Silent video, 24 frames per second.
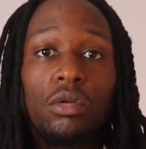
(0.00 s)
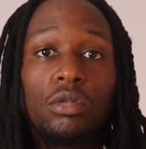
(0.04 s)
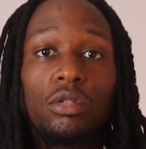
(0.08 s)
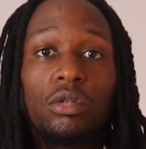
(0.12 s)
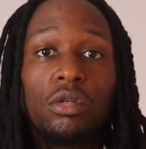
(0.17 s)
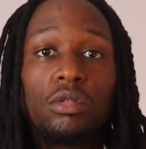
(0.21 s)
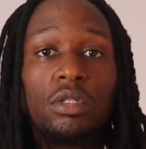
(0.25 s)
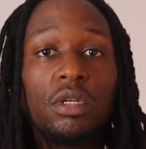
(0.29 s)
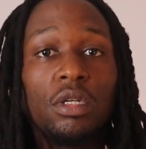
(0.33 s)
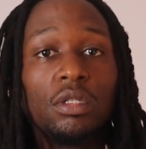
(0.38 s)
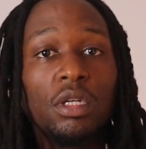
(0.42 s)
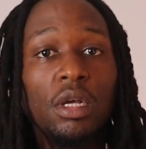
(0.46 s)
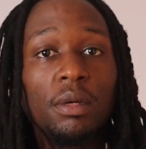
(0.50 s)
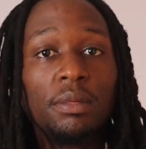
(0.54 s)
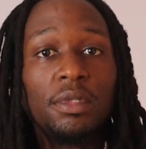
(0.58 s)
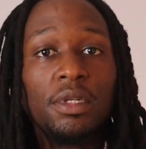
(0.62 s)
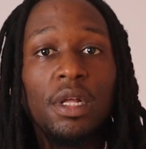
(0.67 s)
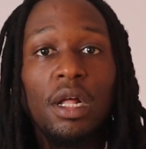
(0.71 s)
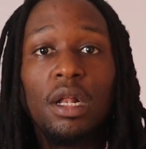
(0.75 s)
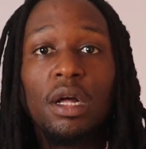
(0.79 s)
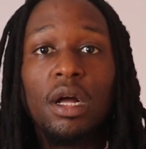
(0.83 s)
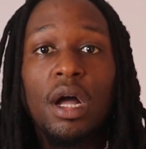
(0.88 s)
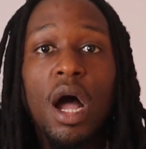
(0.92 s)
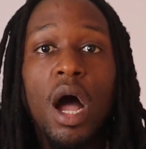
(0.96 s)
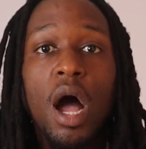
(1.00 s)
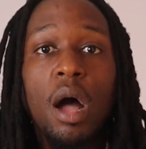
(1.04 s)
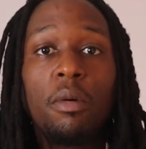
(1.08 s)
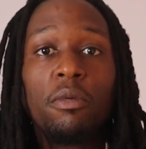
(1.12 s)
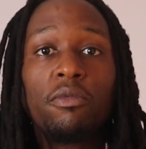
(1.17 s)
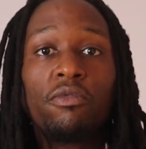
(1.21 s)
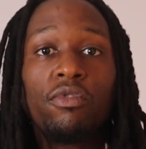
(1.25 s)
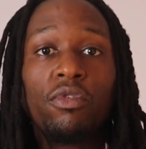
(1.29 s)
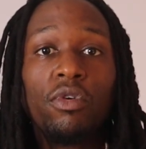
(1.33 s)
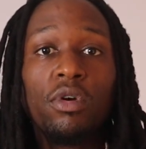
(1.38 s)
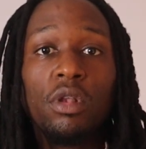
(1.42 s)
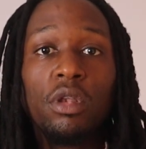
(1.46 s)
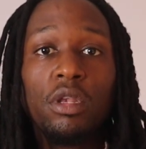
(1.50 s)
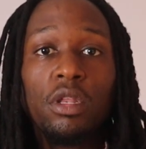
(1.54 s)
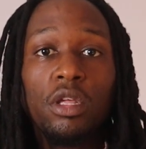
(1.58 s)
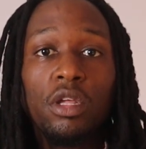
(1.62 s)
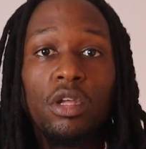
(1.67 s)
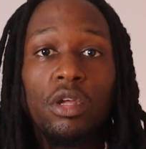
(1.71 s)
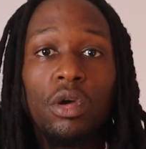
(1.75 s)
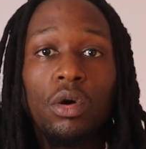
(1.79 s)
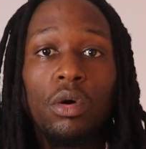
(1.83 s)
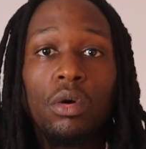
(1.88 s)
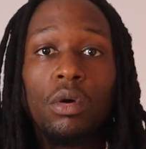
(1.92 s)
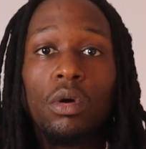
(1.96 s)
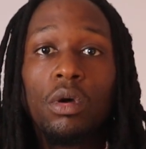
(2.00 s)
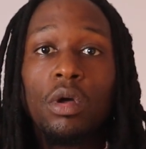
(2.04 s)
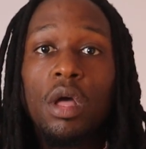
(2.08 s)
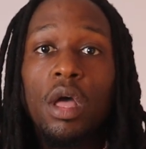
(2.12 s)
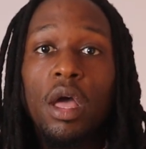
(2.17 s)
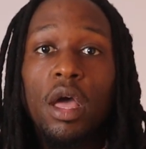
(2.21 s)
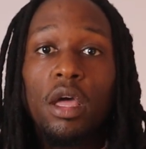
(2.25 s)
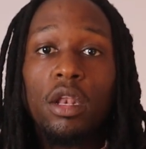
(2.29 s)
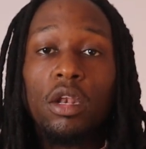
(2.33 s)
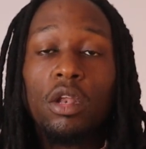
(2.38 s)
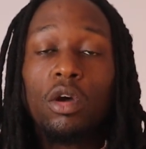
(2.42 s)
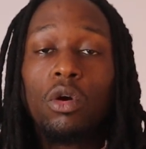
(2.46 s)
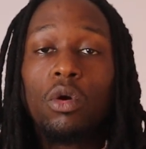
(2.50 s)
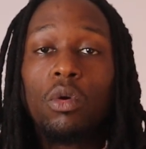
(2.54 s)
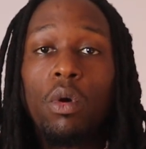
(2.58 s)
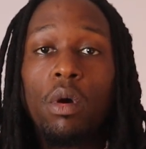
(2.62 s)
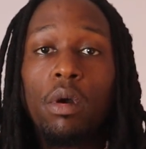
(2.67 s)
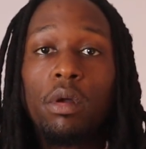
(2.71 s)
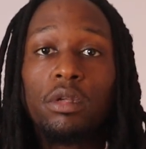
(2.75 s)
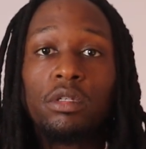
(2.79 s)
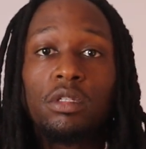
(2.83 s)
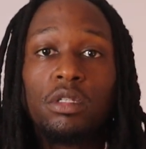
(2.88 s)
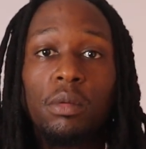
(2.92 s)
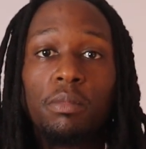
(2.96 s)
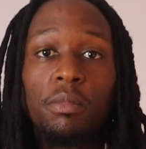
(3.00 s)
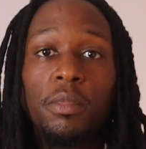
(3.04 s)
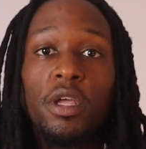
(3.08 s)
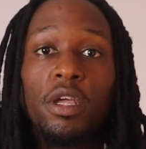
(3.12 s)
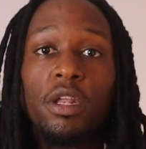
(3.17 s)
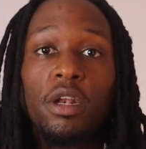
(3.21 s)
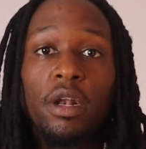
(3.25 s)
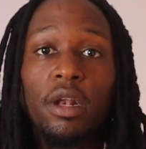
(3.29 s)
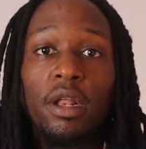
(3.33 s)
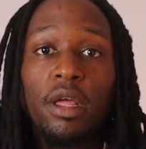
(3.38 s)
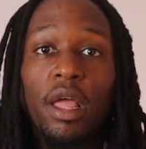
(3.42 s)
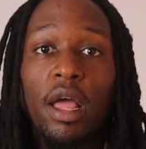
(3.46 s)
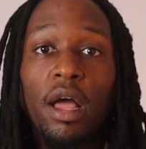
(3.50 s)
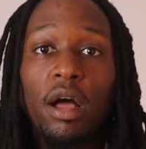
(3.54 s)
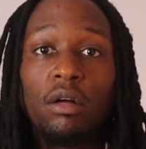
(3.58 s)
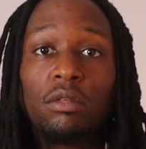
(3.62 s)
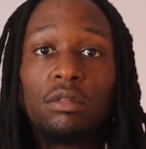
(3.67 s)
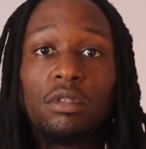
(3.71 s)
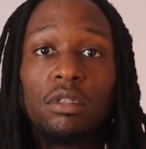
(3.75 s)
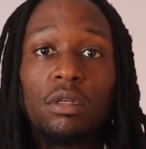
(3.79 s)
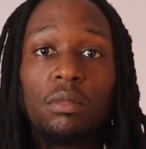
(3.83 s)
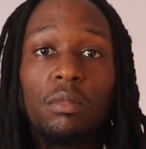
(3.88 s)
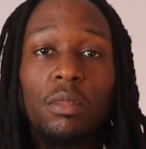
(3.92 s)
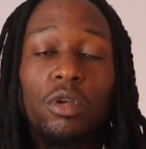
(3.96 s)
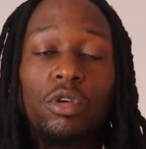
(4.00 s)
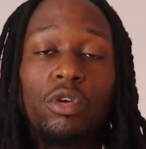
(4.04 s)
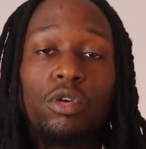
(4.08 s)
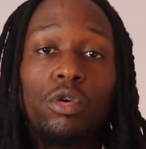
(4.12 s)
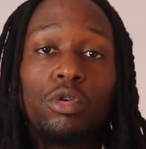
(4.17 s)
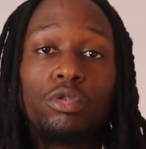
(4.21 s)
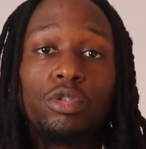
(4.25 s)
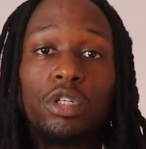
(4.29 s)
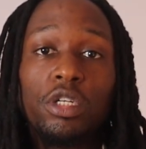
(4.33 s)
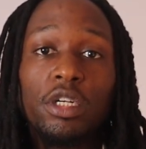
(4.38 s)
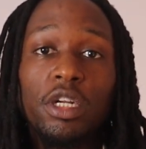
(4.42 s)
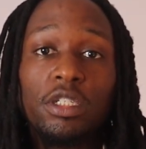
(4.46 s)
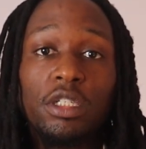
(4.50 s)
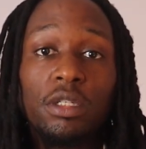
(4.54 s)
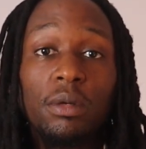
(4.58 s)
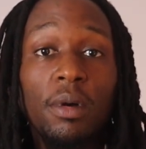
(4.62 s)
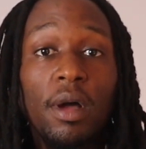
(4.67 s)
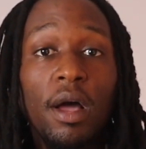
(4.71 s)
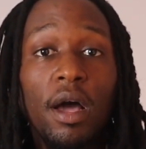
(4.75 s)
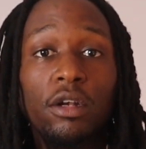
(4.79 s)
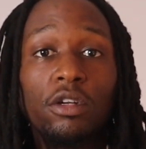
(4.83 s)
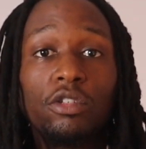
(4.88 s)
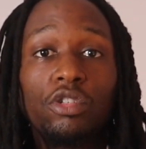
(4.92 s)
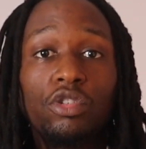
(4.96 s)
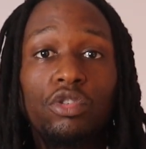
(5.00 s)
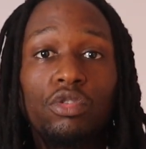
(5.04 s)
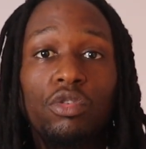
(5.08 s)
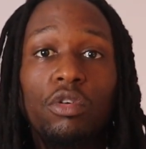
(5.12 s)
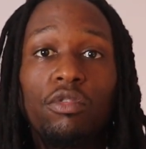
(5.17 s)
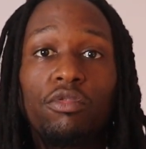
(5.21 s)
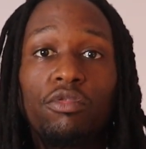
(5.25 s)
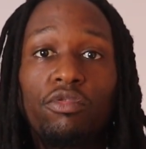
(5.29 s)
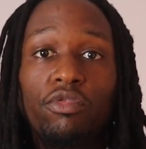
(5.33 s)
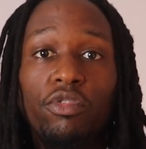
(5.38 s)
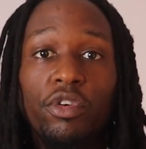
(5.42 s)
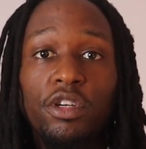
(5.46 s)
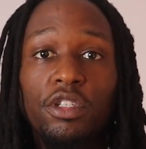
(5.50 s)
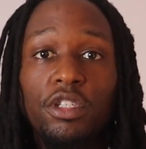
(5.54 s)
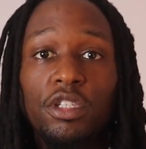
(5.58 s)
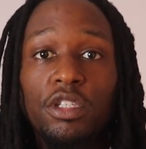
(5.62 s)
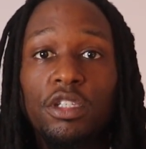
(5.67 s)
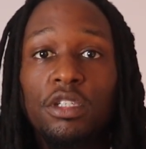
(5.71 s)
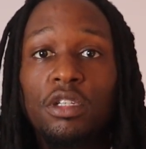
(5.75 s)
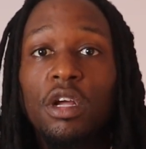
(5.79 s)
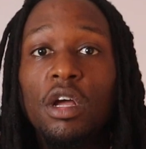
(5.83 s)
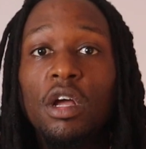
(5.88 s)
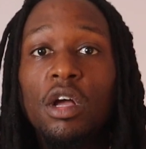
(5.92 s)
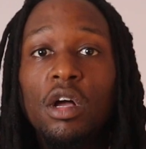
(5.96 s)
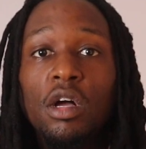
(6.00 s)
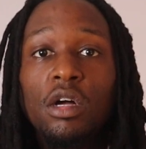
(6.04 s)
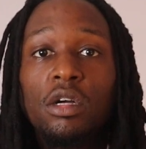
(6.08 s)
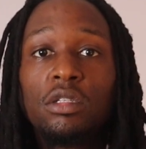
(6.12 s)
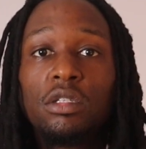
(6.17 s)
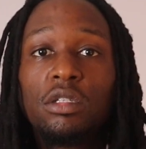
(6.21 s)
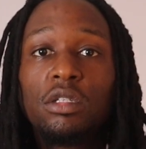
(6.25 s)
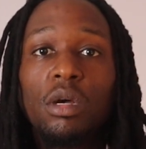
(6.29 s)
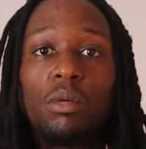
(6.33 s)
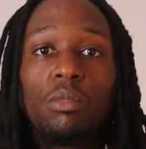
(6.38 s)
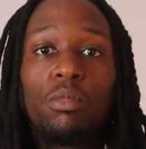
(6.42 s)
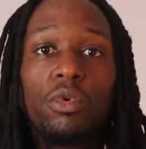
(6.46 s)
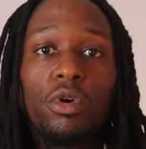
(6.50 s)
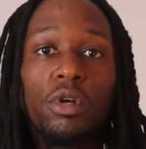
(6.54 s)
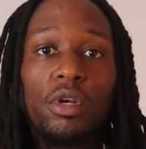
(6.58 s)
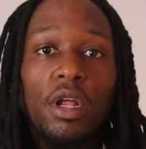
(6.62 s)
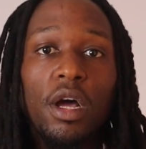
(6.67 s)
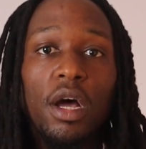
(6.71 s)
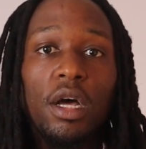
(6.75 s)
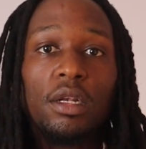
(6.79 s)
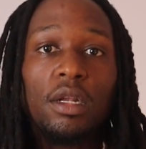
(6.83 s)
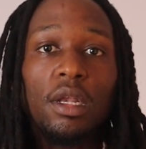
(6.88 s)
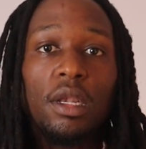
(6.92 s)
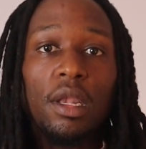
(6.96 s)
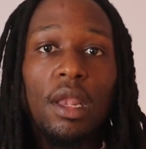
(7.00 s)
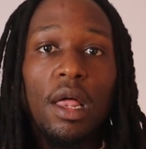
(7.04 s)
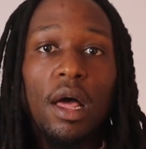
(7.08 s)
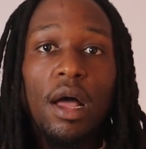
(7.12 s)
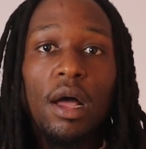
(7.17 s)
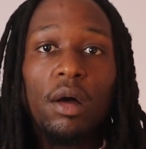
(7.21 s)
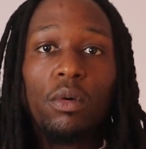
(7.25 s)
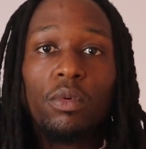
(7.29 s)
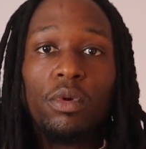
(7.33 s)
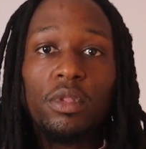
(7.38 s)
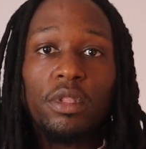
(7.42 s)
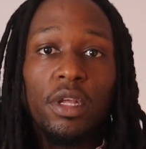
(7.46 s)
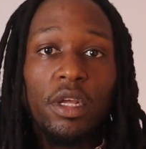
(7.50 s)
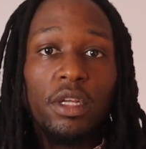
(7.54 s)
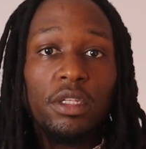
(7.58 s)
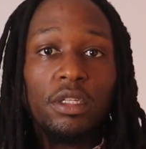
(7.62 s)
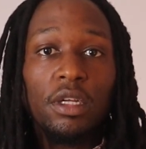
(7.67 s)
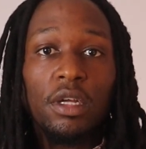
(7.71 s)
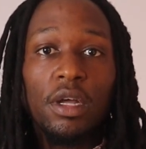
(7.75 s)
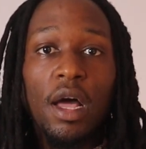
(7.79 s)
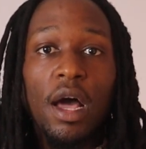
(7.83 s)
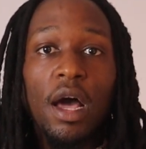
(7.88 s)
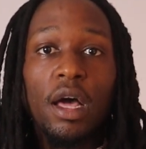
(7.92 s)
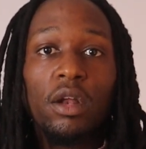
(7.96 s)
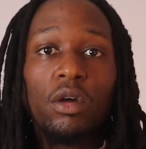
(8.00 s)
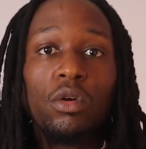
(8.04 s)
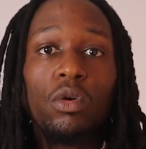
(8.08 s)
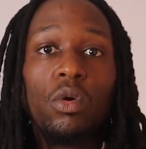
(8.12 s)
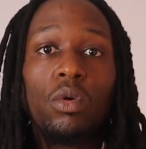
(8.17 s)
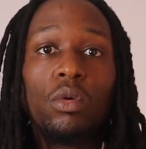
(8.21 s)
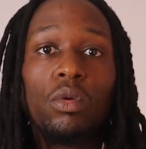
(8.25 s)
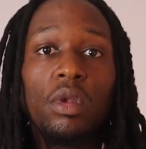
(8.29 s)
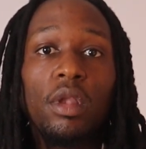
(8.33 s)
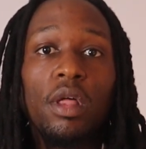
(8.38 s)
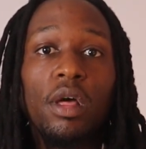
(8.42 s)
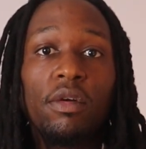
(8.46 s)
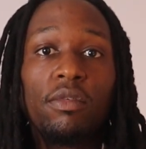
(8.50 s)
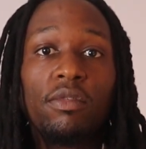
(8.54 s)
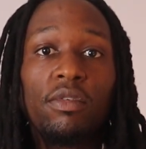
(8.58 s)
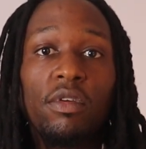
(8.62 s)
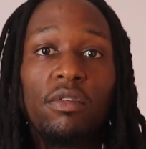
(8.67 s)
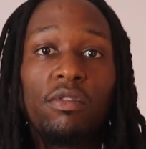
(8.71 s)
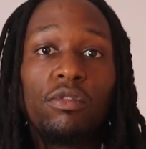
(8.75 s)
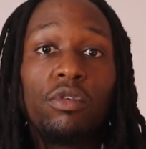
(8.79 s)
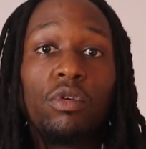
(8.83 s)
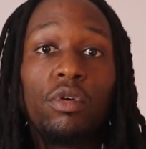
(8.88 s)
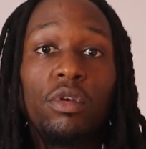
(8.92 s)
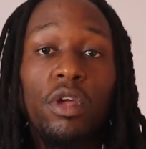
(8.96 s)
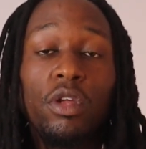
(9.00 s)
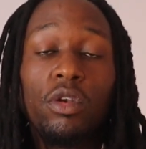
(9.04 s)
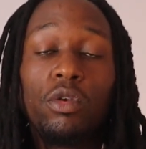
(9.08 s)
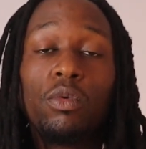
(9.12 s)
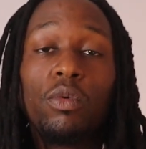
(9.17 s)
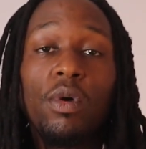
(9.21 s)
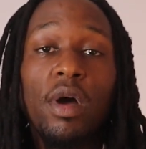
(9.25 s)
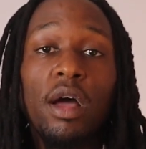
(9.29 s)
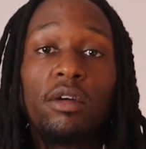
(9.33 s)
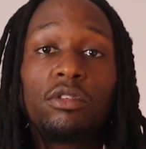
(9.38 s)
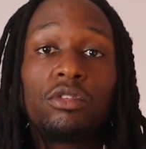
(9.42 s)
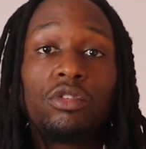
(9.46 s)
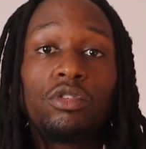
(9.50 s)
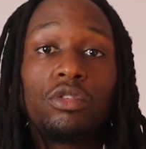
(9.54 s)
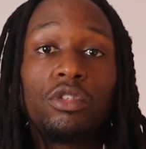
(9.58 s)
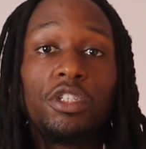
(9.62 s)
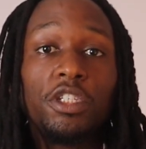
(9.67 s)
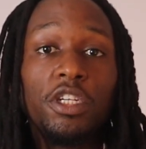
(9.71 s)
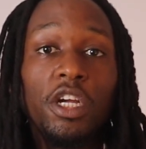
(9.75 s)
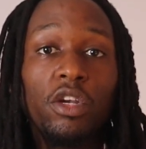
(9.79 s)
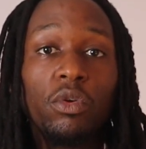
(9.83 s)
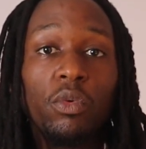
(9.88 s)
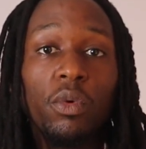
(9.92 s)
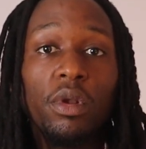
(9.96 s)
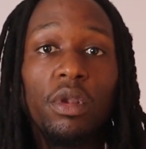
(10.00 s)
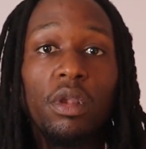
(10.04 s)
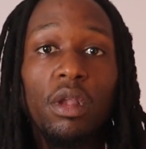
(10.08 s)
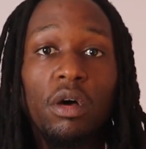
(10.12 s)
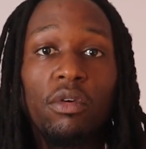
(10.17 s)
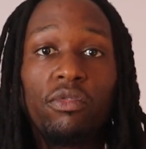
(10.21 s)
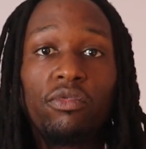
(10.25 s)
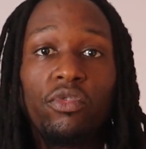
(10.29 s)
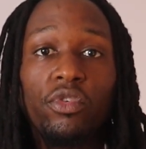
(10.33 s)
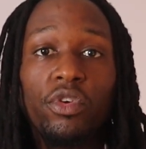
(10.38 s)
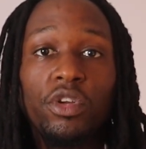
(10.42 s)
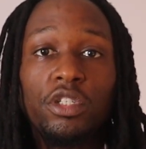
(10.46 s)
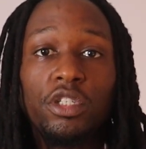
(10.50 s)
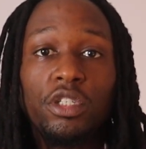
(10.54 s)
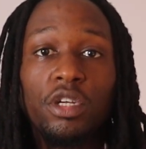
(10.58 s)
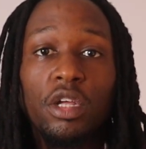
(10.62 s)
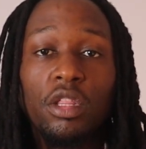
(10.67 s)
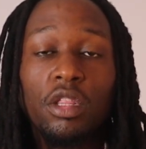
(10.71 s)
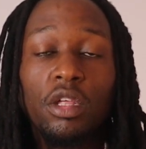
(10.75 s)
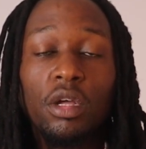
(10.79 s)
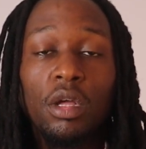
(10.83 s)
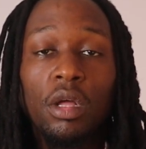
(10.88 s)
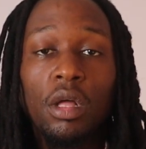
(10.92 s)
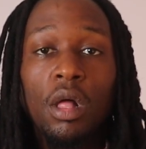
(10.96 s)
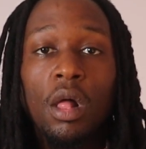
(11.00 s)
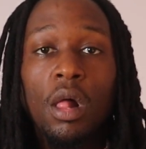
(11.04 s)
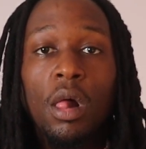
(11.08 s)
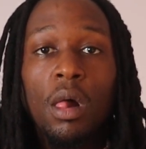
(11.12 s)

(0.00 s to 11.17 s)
So sometimes it's not uncommon for a Leo and an Aquarius to meet and encounter, but usually there's some kind of strong friction somewhere down the line where things could kind of go left, even though they do have genuine love for each other.